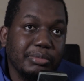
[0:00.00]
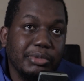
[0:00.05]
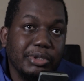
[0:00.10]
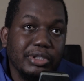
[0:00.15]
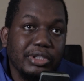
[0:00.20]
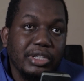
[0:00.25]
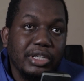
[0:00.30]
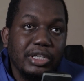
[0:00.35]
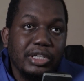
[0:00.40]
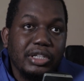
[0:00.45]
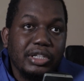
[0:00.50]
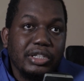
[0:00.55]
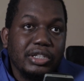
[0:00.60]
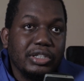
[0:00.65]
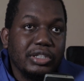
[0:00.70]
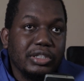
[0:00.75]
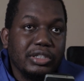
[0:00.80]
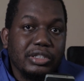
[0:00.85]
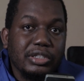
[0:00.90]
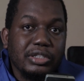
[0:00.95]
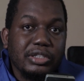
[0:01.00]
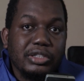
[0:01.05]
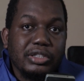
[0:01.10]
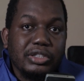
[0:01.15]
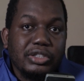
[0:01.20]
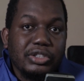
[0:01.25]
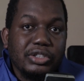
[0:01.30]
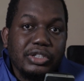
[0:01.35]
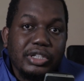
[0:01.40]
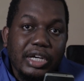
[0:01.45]
But
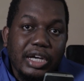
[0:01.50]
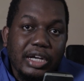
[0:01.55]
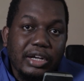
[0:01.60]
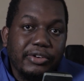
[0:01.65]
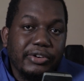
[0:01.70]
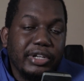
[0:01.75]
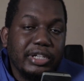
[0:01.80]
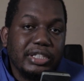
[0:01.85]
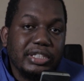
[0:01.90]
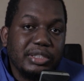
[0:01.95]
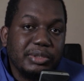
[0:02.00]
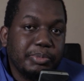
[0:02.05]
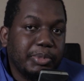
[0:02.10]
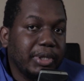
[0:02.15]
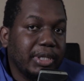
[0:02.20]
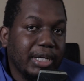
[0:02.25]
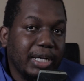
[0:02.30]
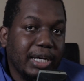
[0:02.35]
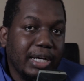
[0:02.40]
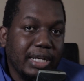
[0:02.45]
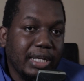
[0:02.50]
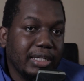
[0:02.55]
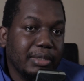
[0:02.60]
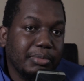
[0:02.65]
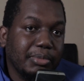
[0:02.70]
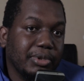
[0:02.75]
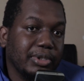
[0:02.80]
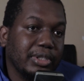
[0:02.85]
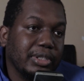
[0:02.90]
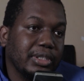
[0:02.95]
you're not gonna really spend all of the
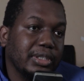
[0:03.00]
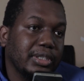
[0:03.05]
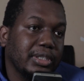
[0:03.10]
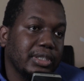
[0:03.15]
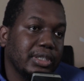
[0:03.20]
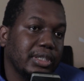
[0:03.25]
money